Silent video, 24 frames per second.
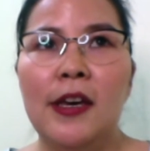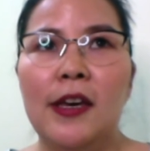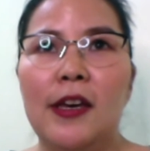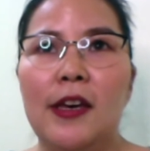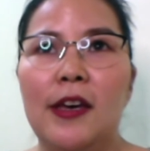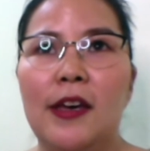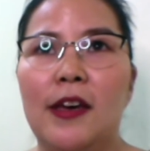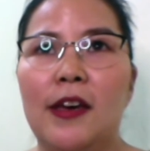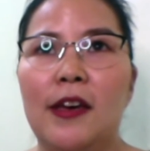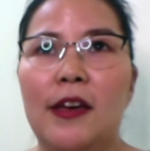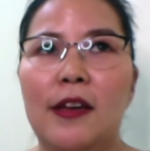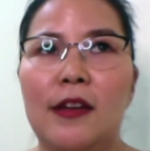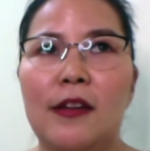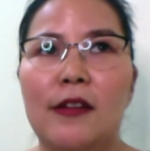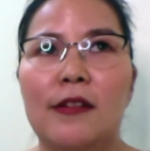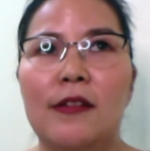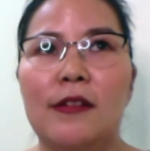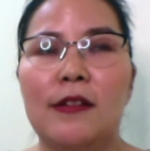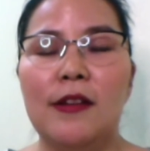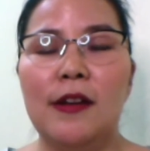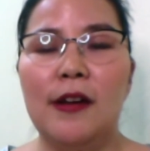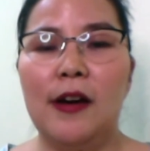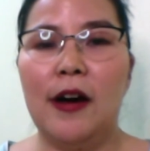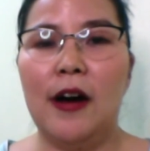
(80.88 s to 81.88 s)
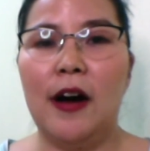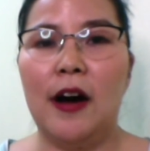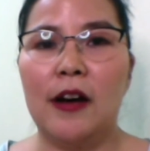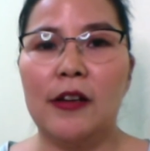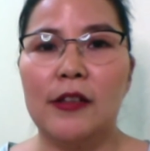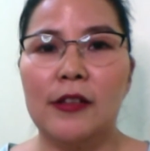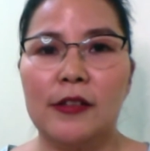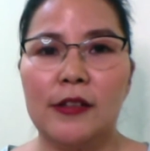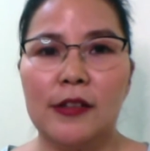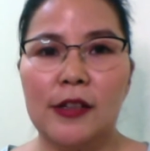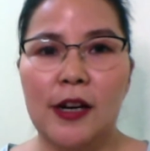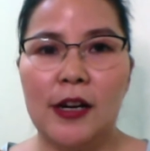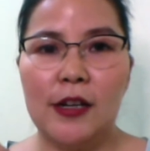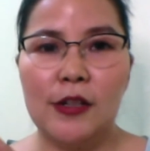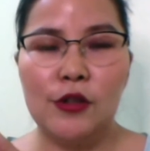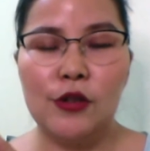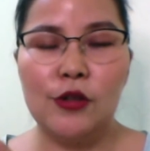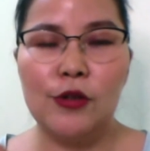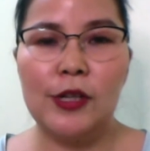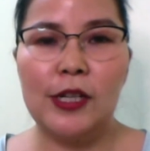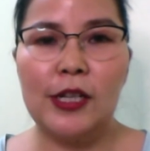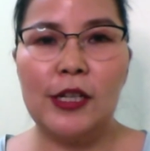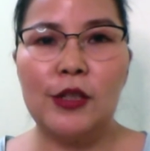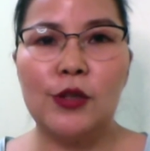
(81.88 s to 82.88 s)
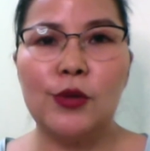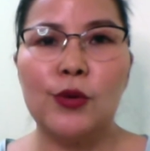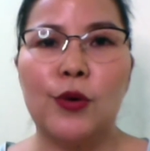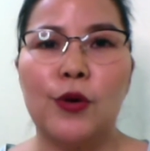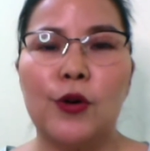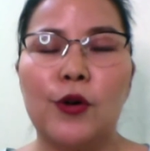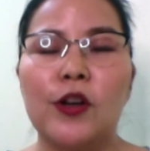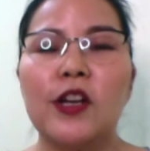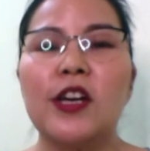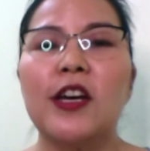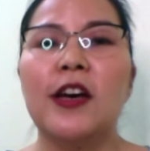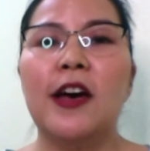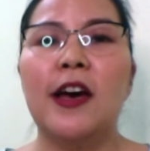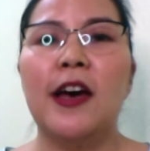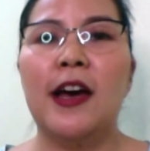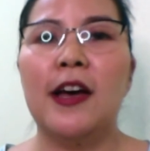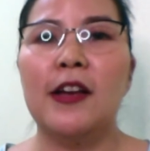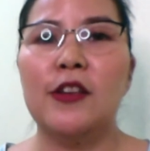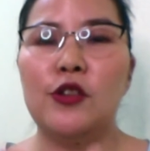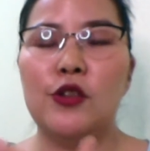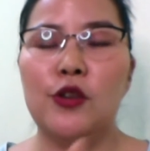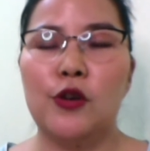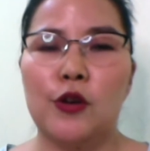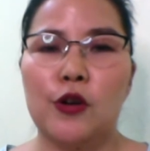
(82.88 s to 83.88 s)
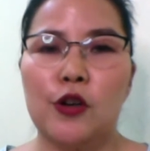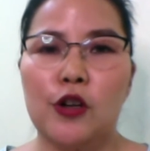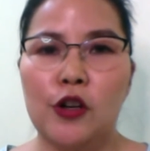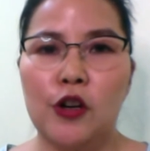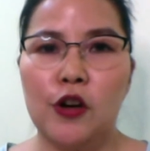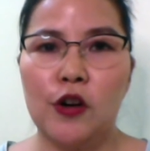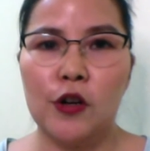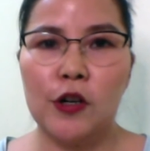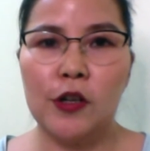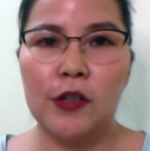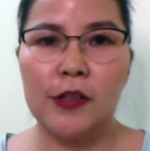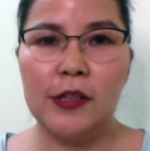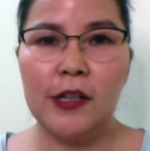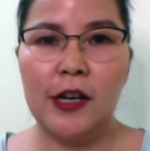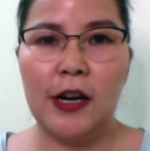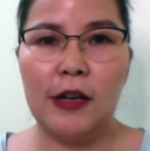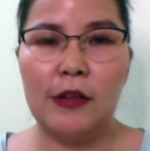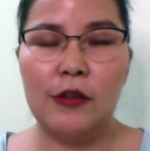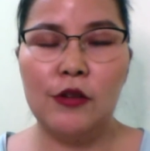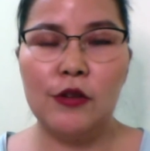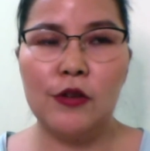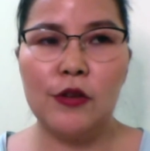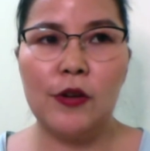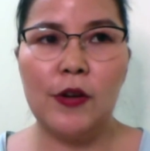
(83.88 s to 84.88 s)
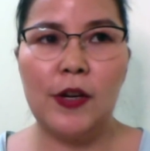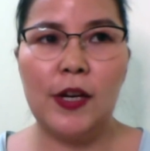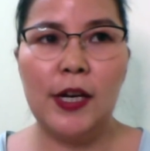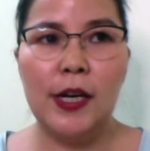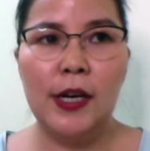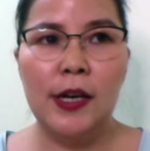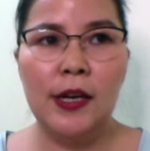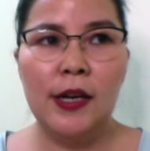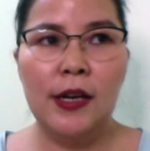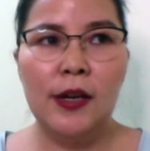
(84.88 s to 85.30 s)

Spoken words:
in other countries or at your current country